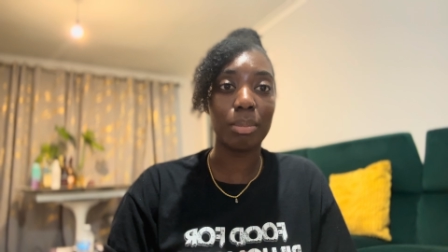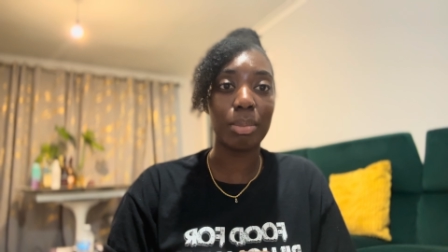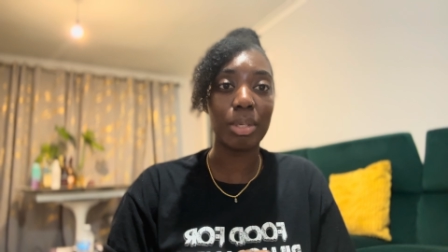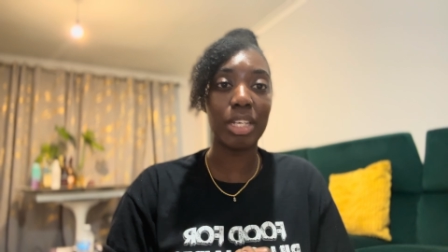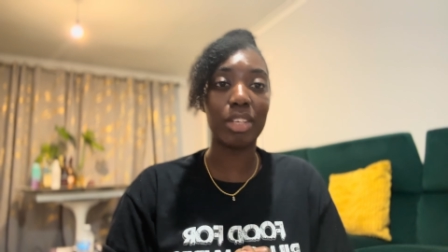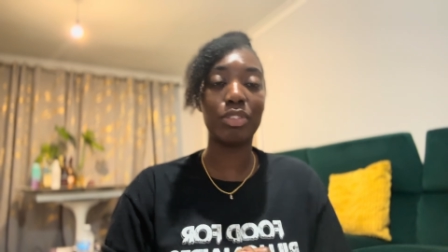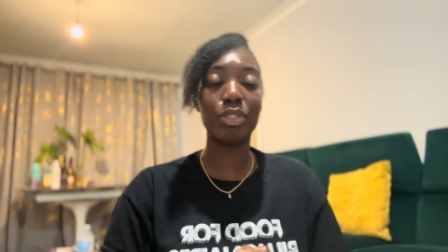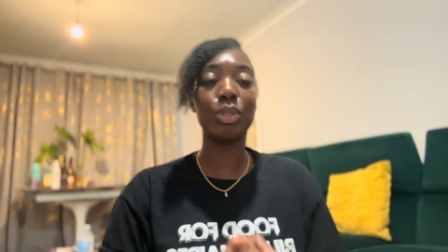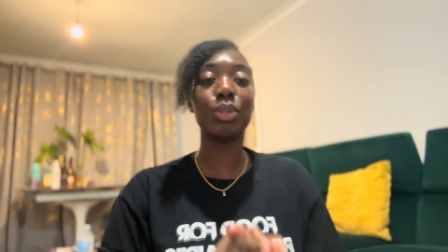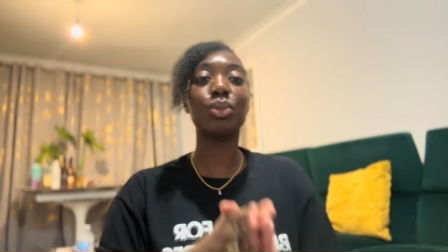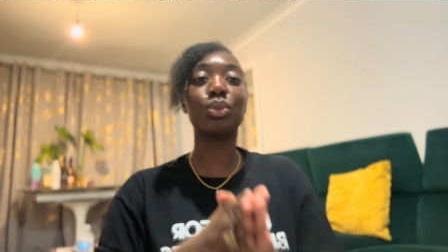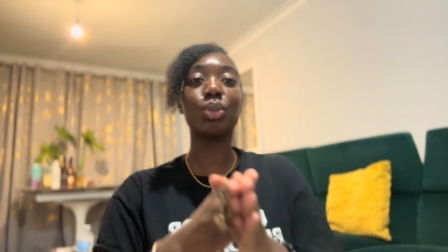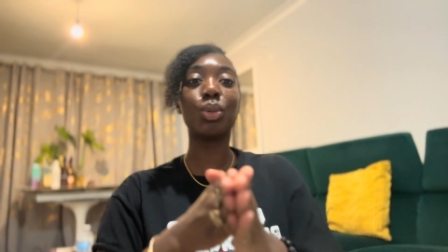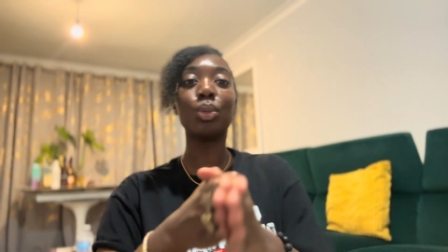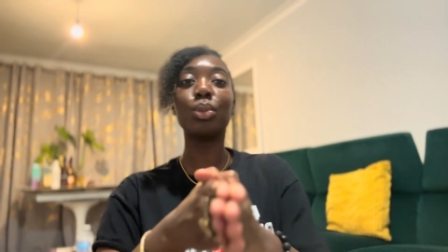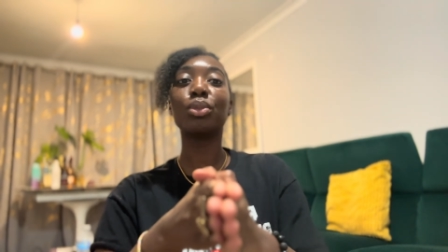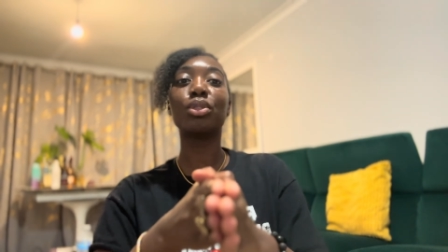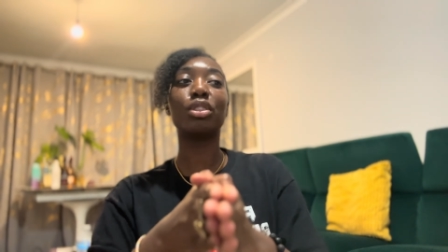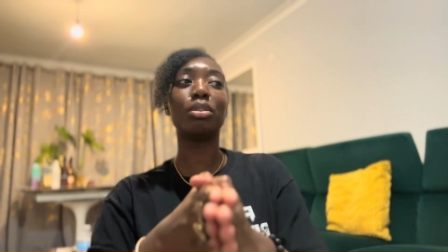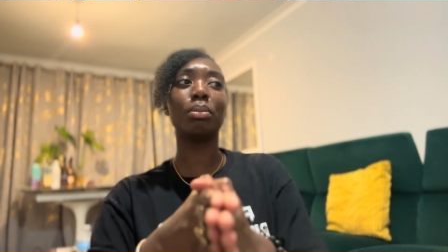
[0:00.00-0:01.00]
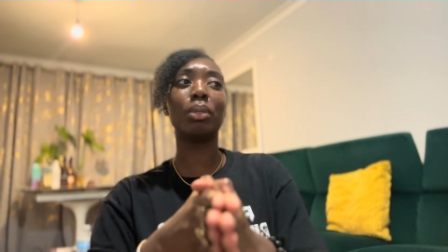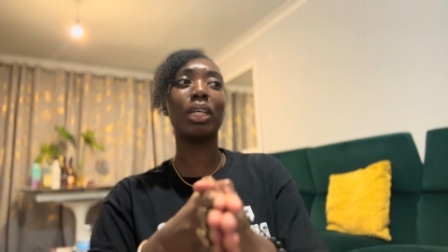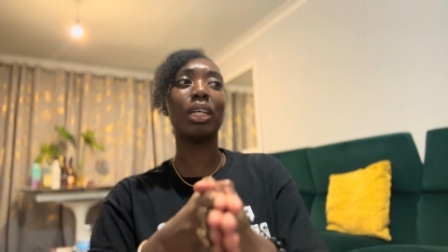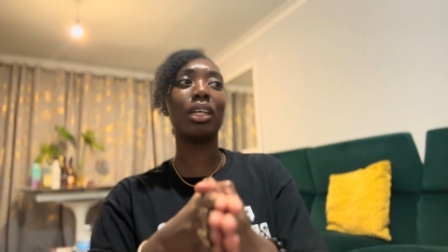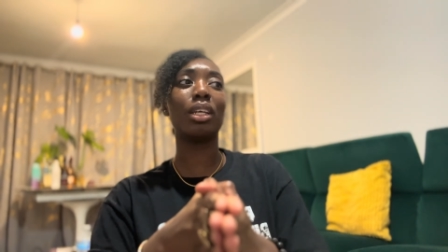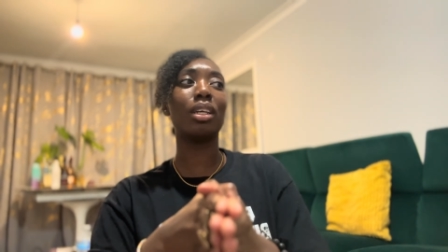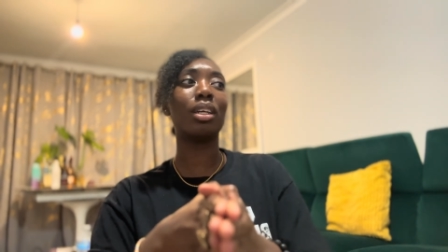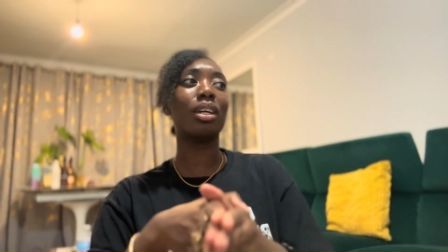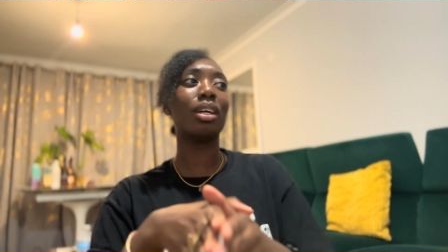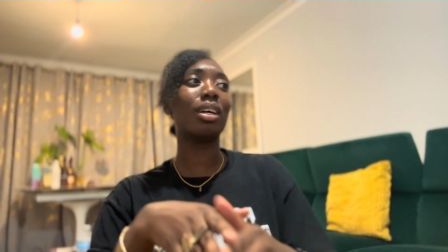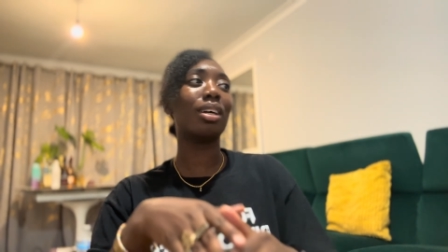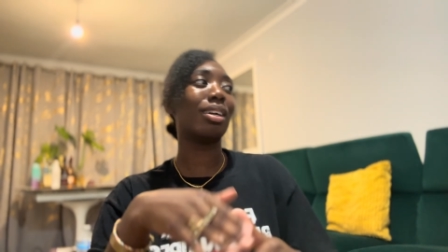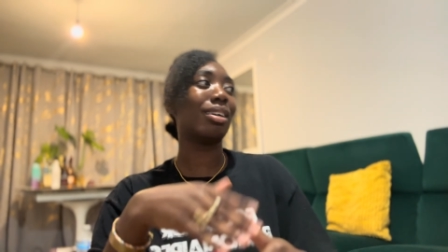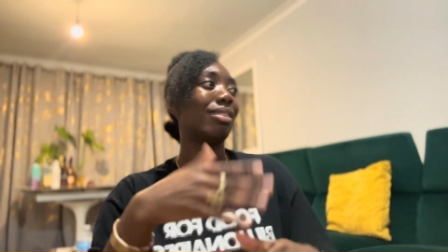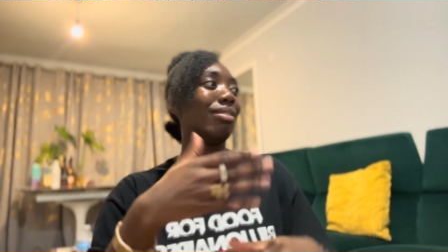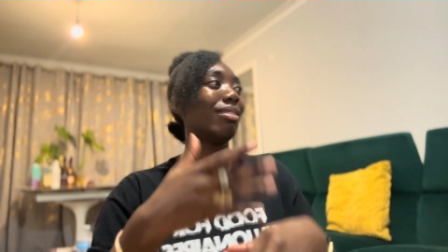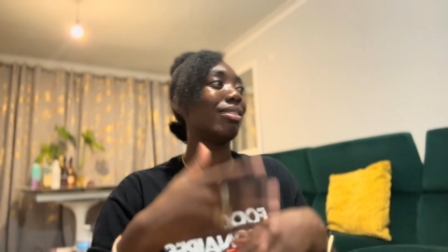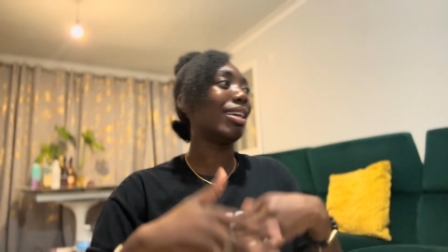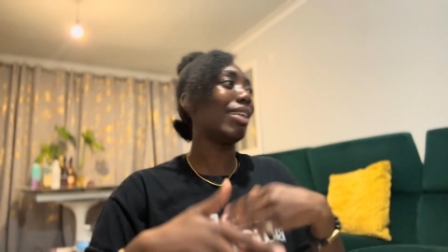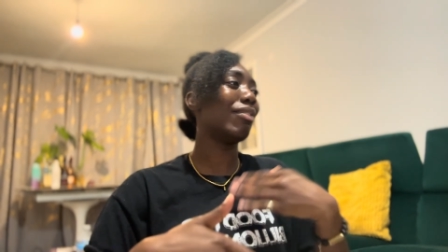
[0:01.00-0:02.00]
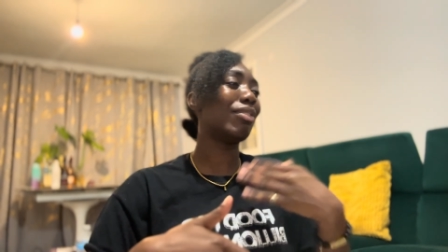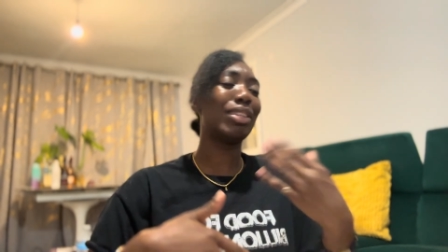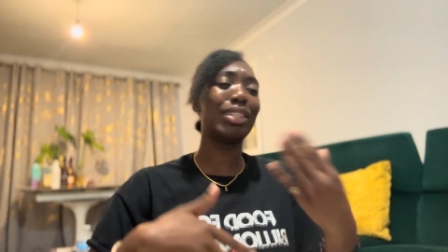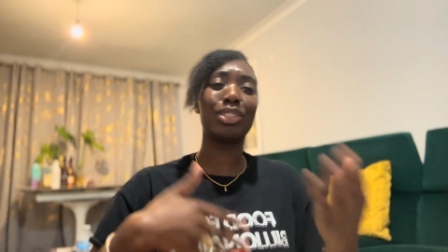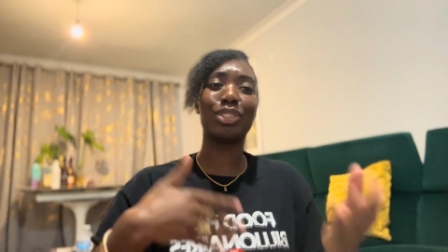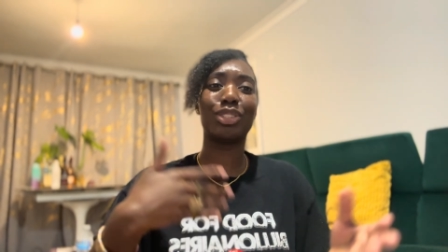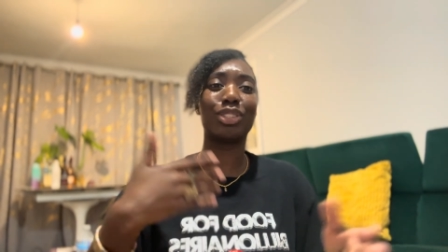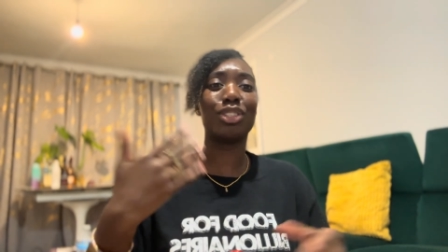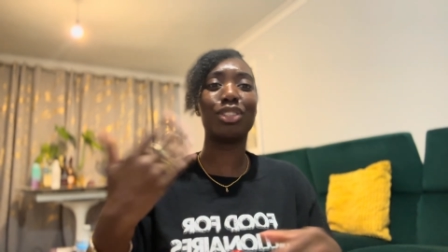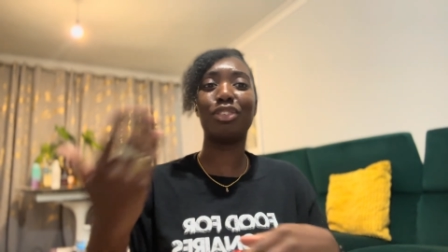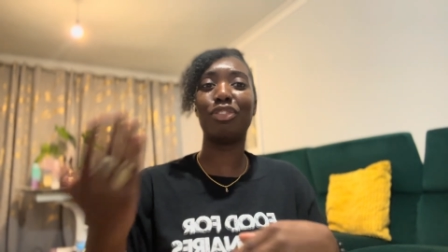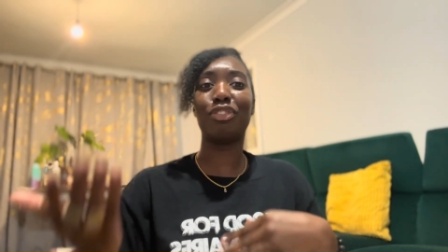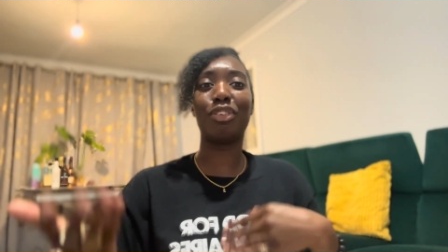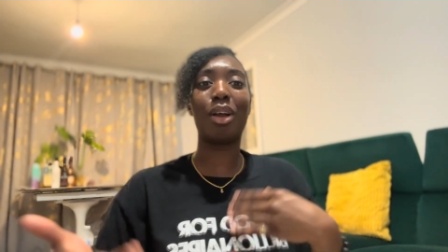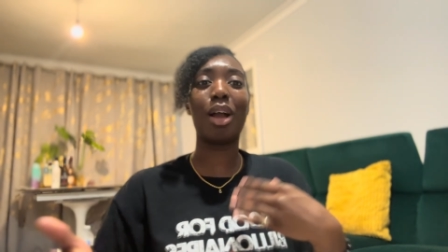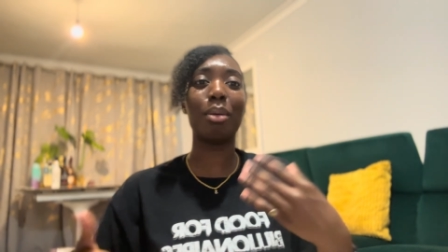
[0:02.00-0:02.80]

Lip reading: but if you talk to me, everything's just gonna flow.